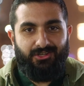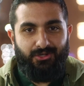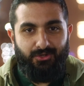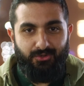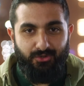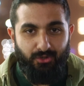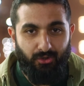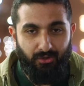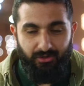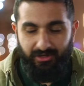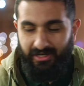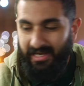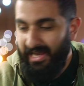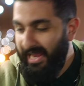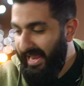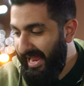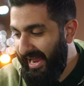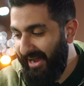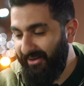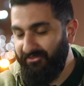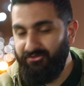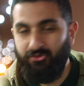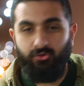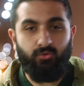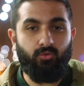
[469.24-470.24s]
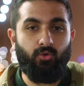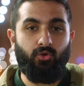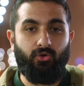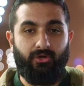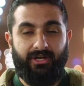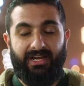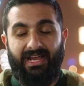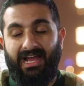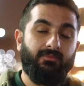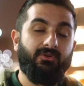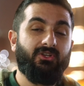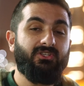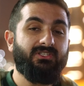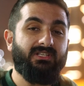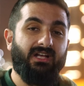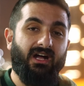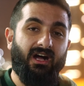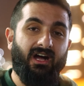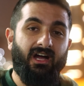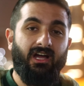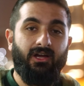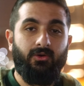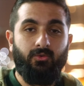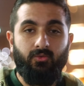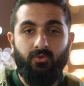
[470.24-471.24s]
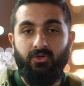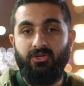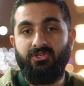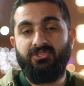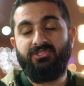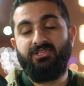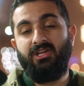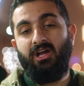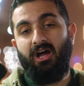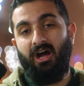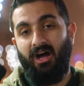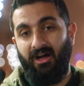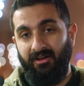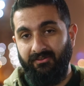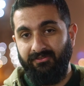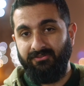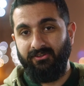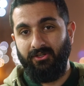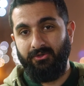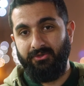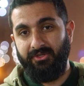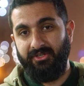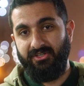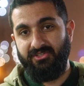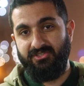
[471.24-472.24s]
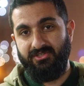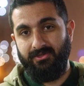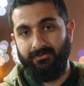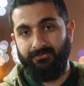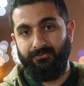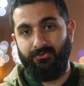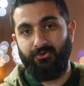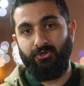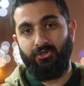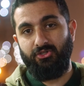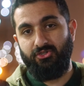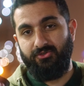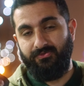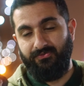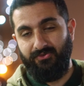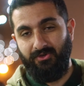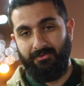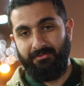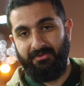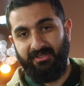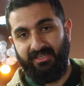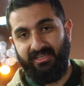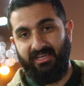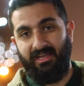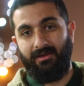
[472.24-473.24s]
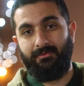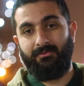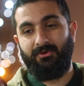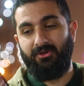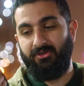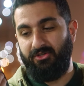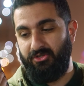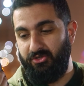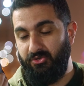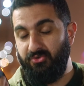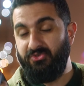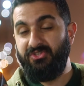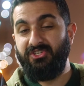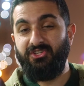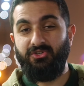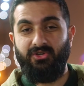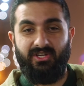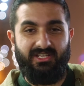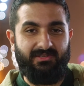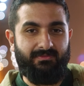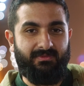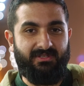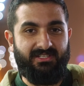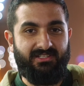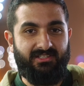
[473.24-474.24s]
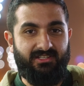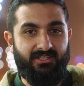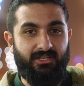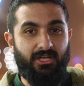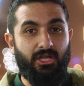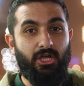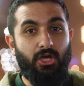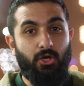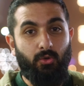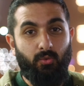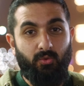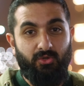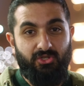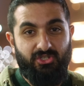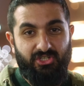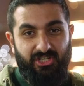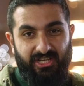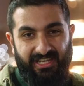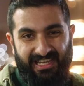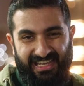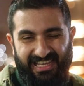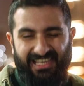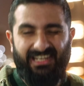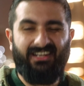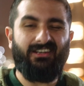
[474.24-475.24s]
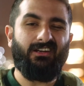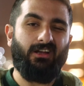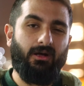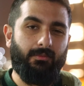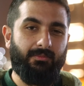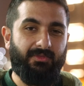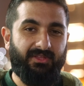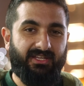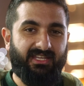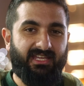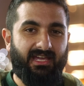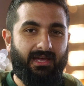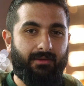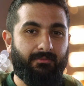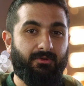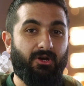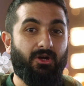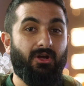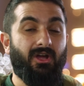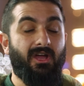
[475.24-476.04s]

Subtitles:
You don't have to worry, because I was offloading some footage from the camera using USB-C, which heated up the camera.